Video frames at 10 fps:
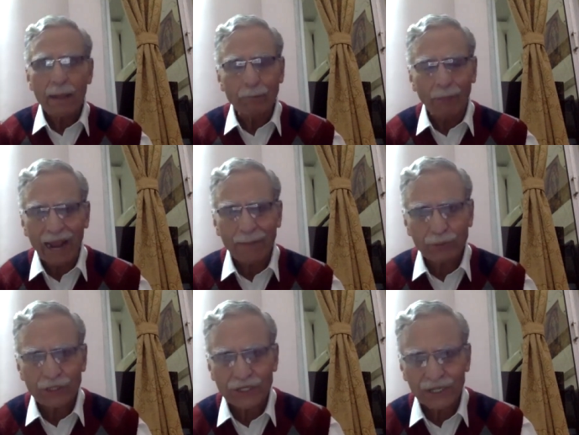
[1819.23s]
My
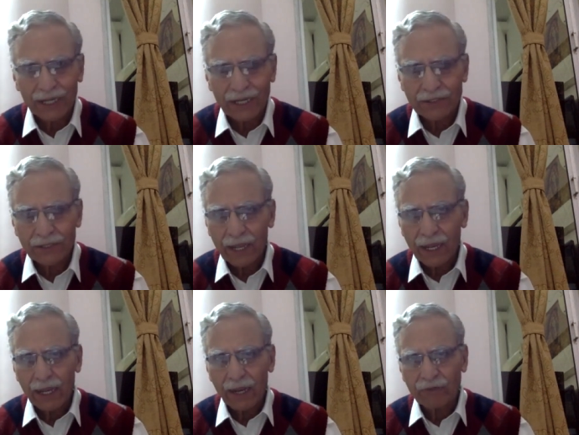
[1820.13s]
position is,
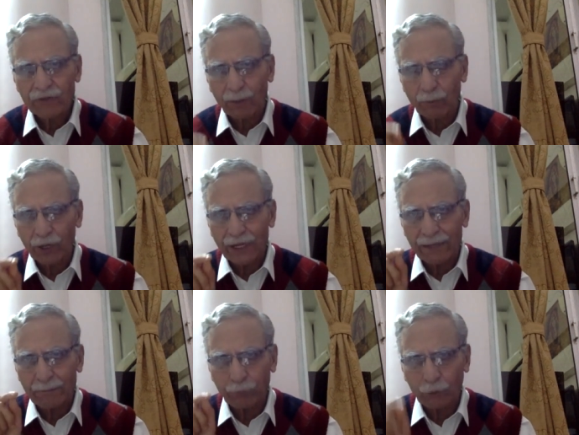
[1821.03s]
if somebody
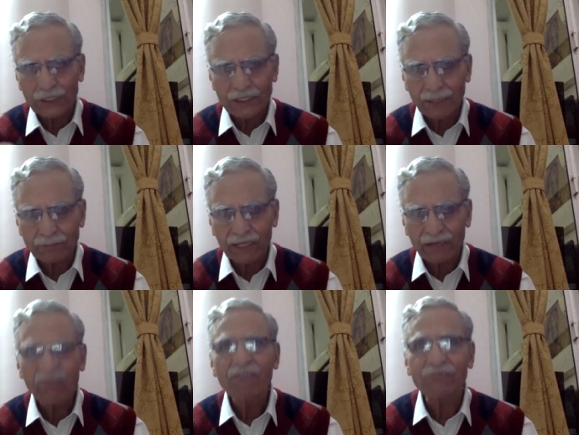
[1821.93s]
imposes
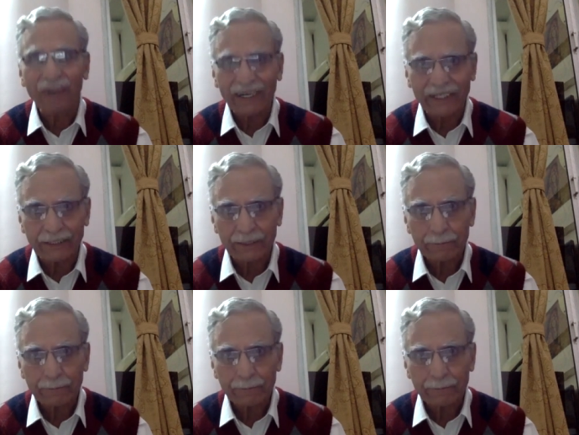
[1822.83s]
something, fight it.